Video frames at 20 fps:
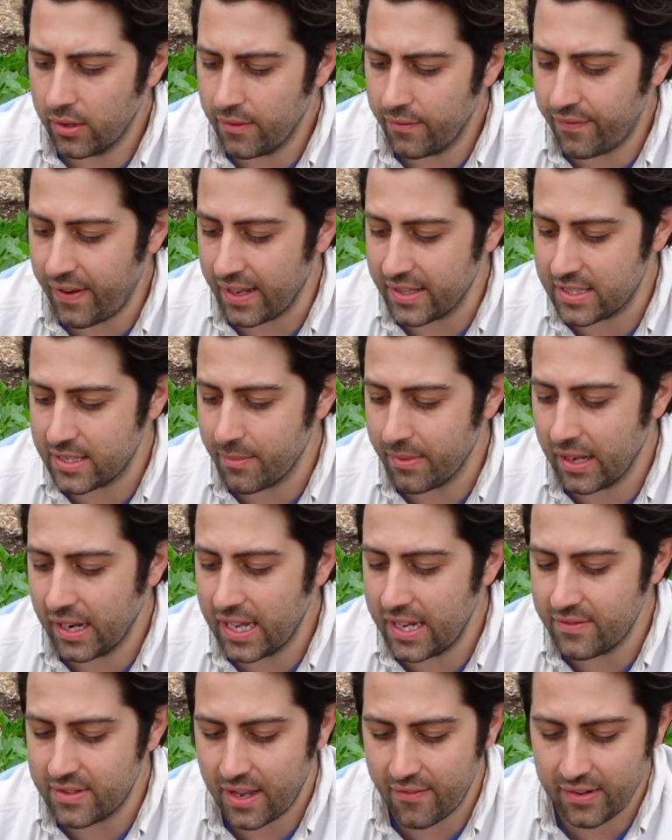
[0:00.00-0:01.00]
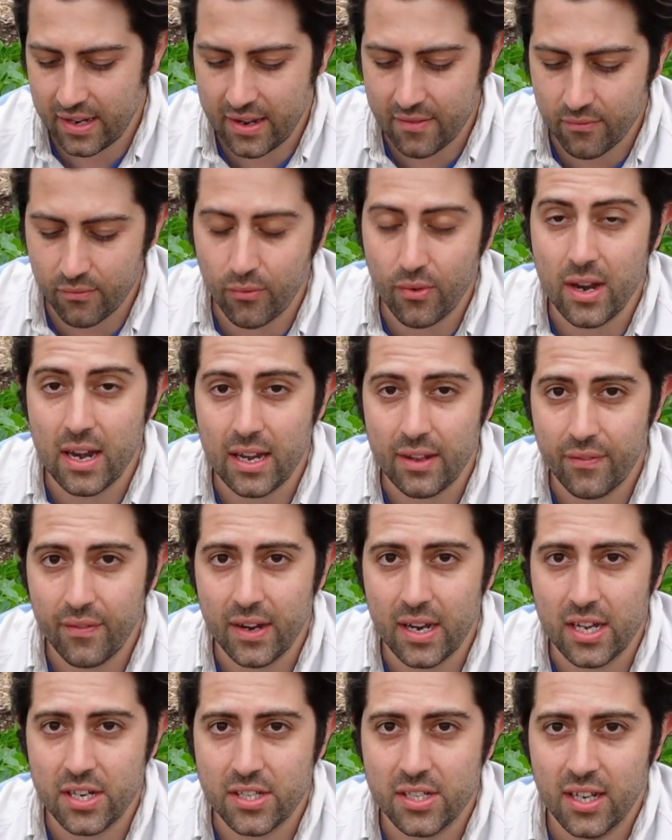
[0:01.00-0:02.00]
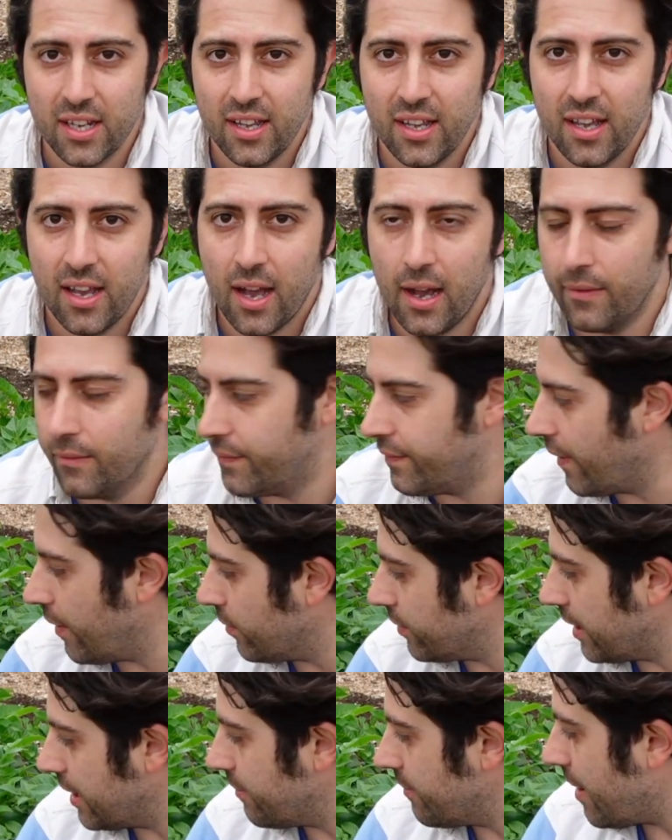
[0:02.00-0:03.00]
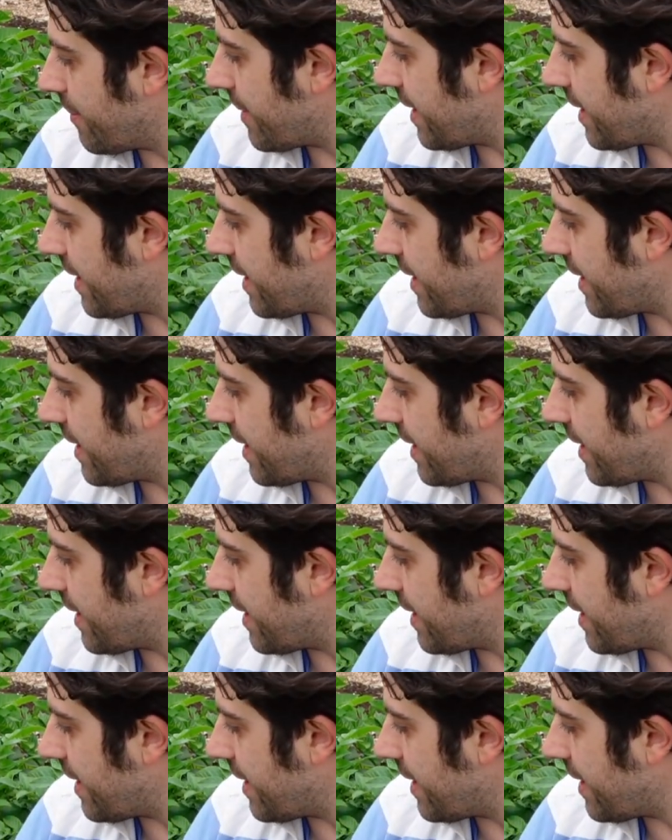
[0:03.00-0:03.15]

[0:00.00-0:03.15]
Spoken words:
In fact, some of the leaves haven't even really finished unfolding, but I'm